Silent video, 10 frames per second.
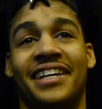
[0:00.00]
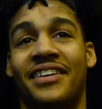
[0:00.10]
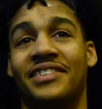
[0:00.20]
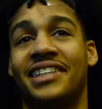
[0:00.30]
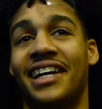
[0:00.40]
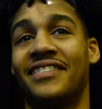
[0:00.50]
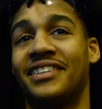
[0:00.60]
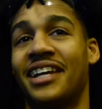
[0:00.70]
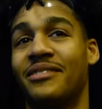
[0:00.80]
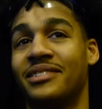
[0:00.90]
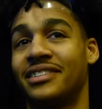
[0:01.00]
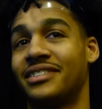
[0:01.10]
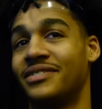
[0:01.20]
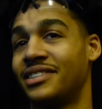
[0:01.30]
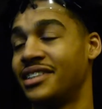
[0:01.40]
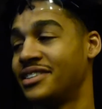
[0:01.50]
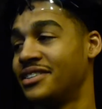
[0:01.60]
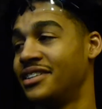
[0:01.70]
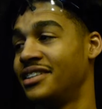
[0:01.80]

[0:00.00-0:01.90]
Everything after that was history.